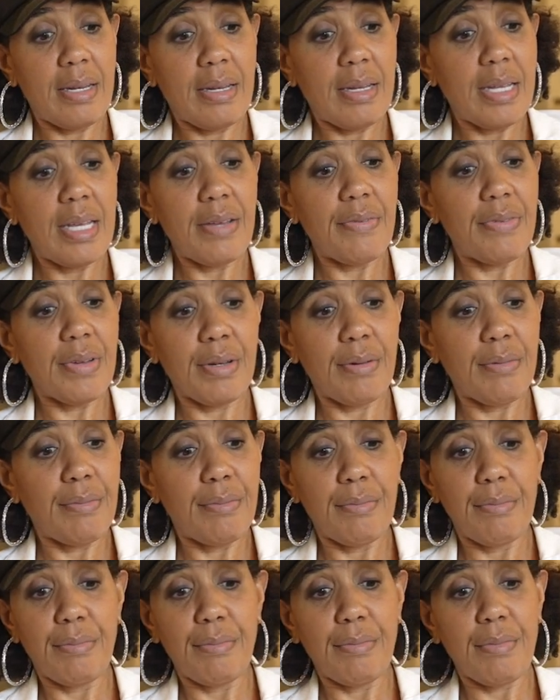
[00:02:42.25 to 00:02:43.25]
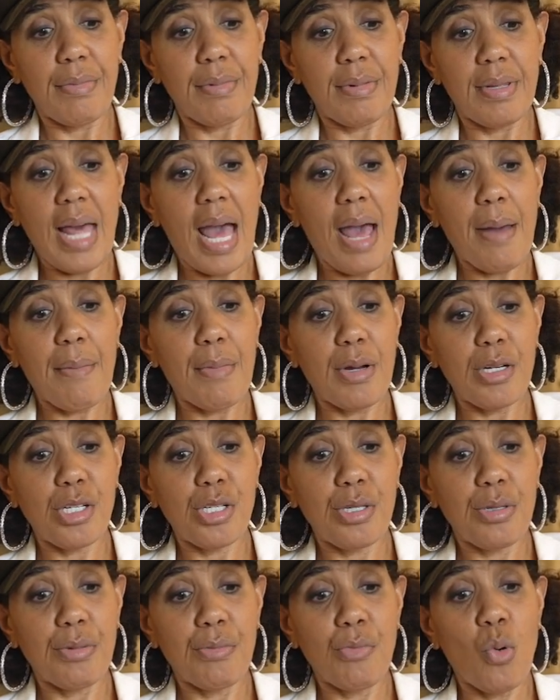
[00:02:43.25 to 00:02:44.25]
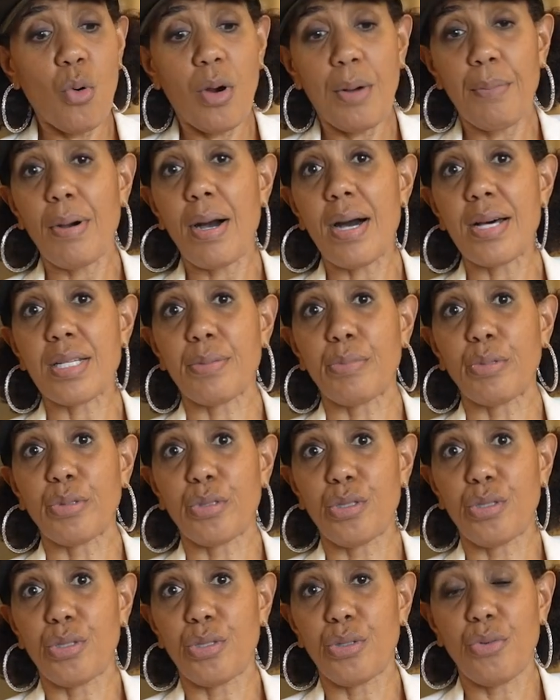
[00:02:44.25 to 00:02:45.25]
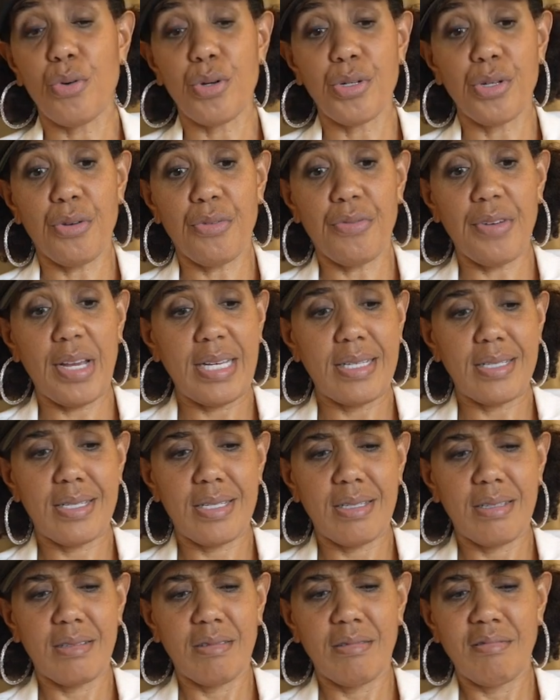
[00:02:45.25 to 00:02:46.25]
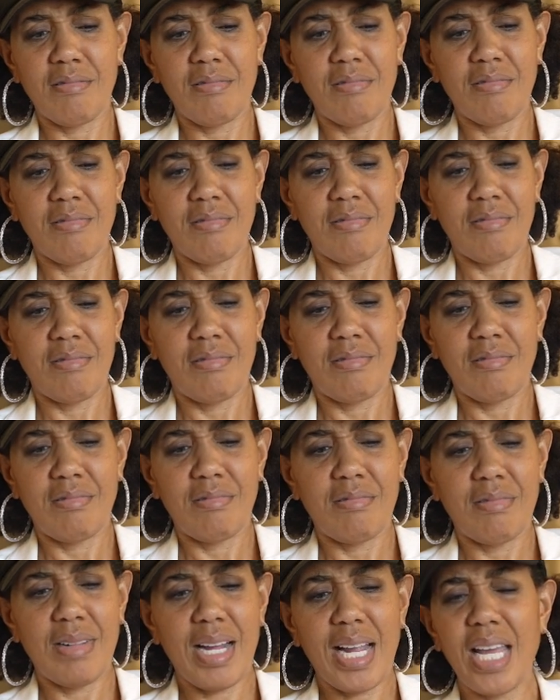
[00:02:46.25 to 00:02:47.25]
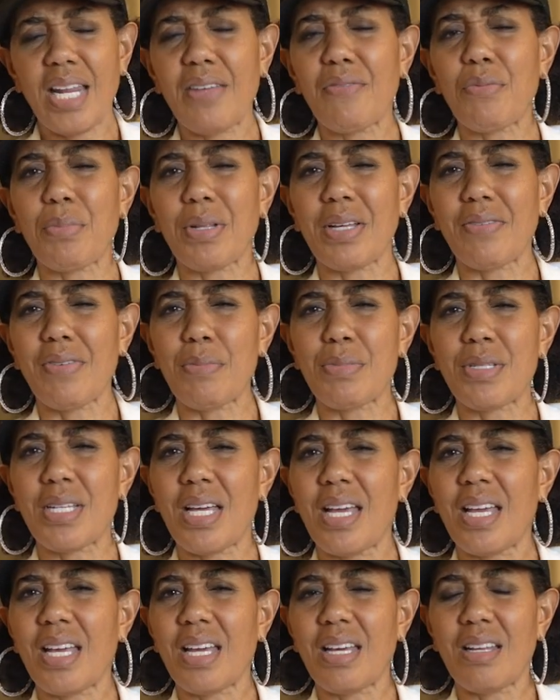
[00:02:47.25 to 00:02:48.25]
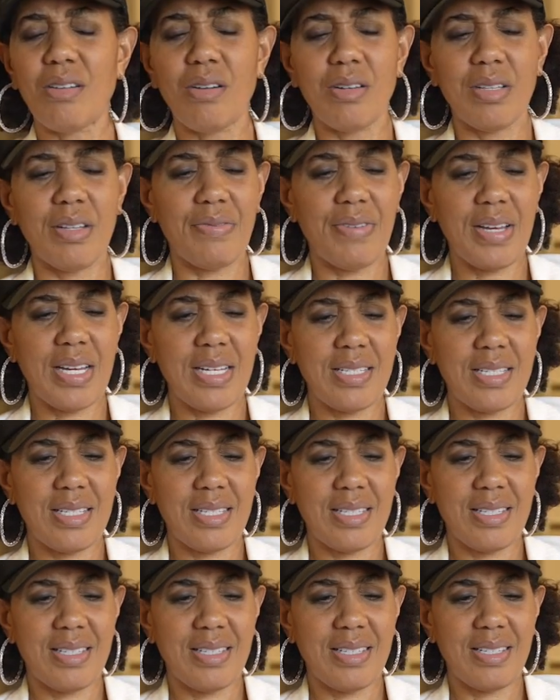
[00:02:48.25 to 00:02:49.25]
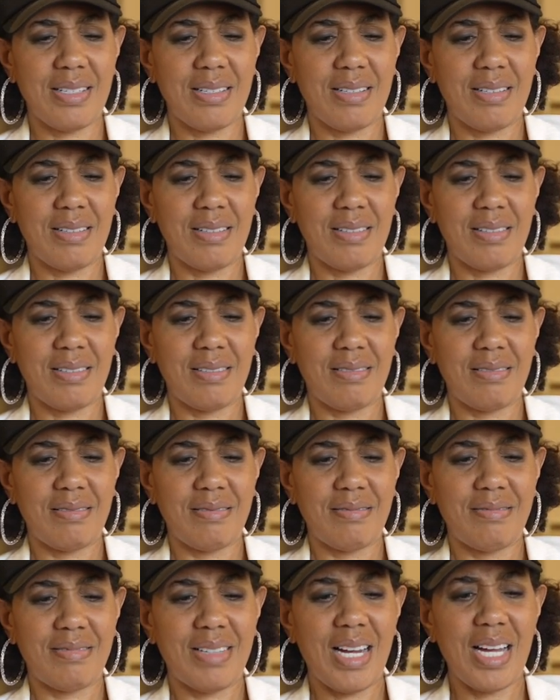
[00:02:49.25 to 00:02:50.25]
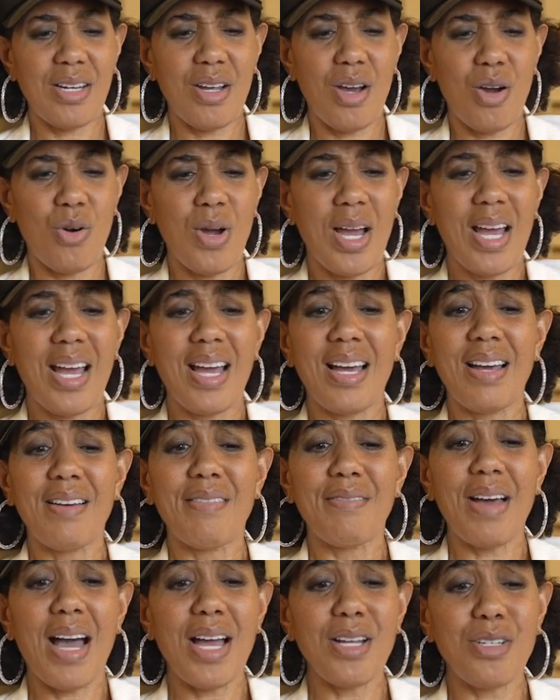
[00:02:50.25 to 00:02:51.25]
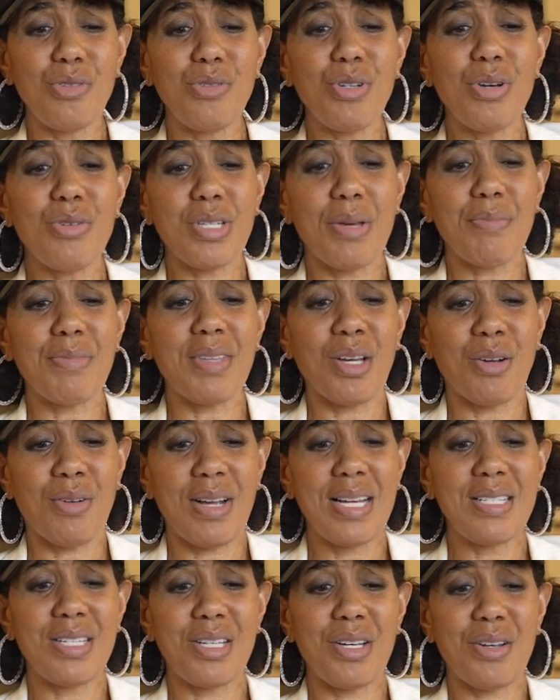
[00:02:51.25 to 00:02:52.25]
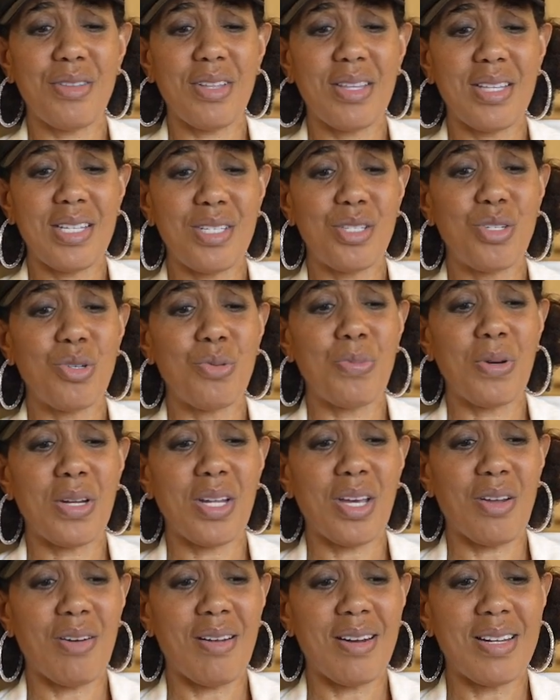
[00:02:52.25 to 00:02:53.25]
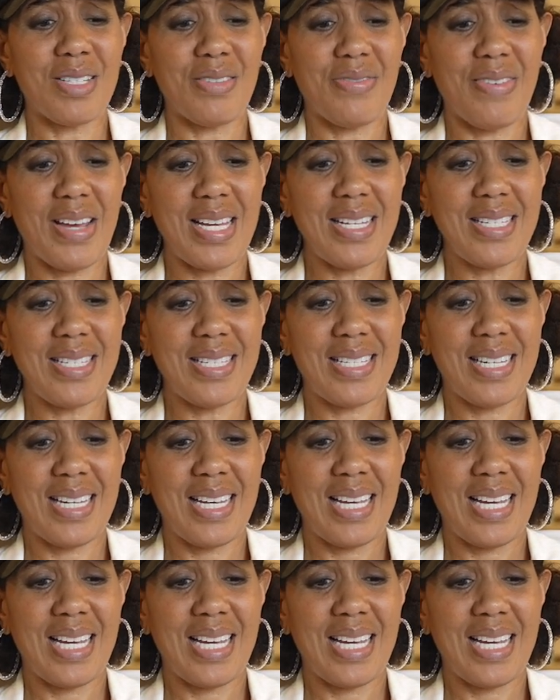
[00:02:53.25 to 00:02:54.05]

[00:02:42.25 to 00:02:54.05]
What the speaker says: even that much more impossible to do on your face. I can't even believe I'm saying it, on the face. I know. I do know something crazier than this dude putting it on his face.